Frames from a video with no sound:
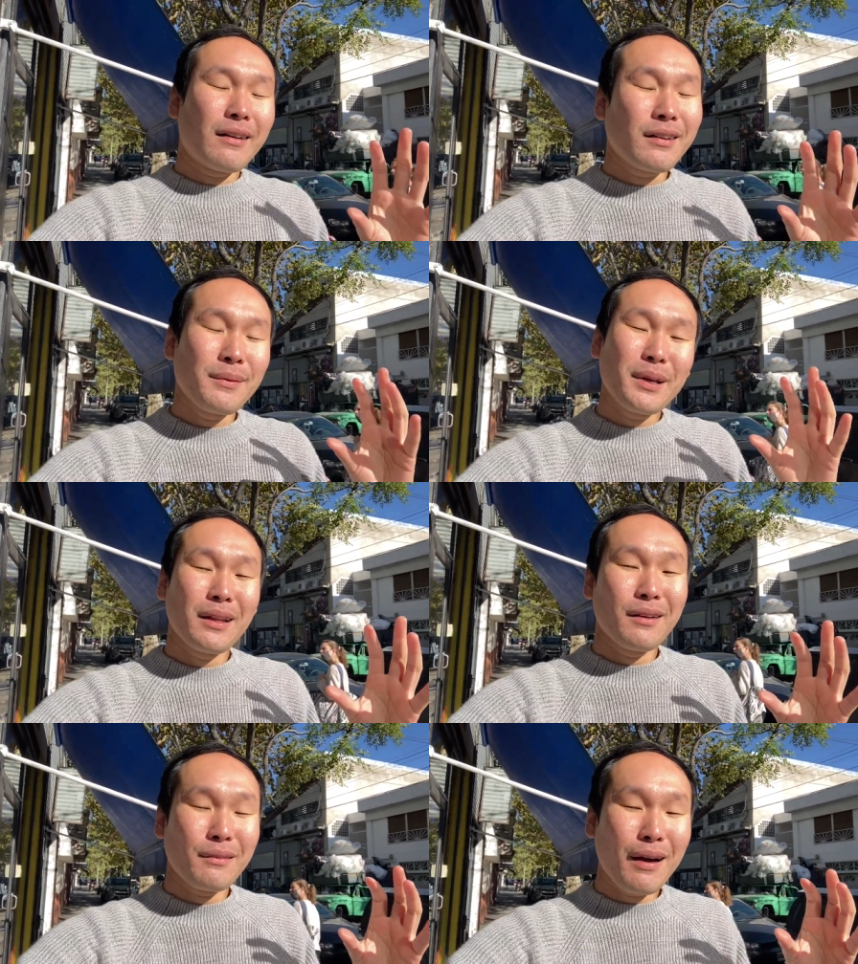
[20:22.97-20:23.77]
could be a
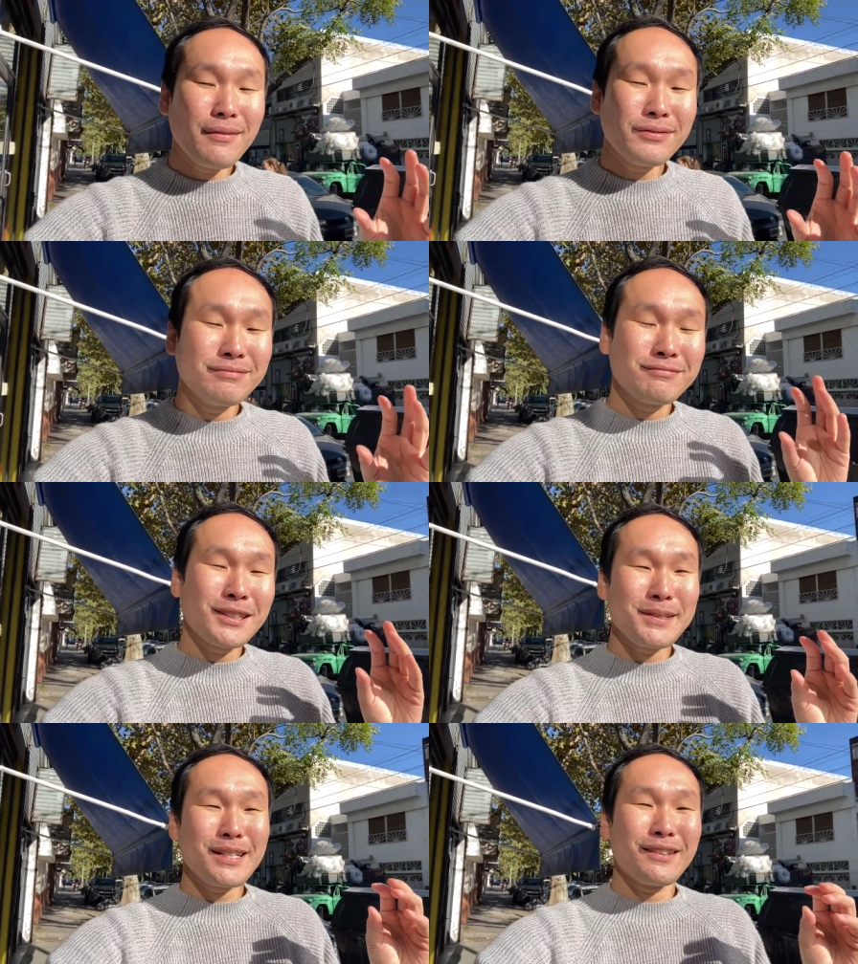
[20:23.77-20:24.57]
little rough, could
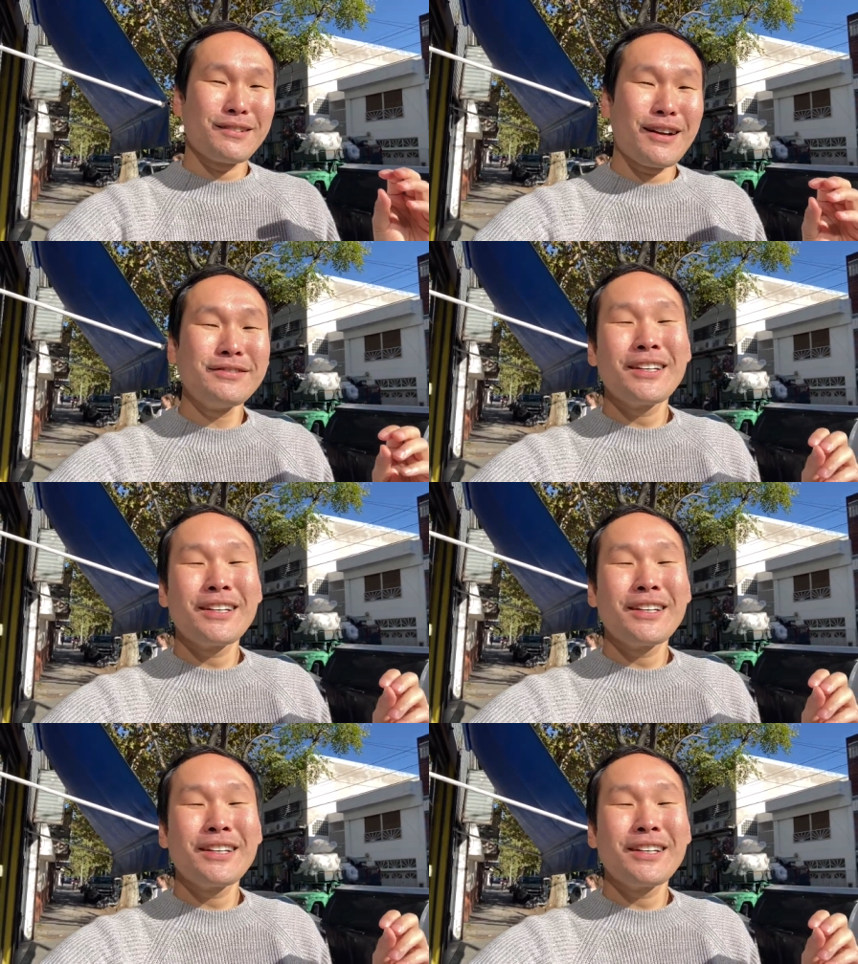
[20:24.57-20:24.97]
be a little rough,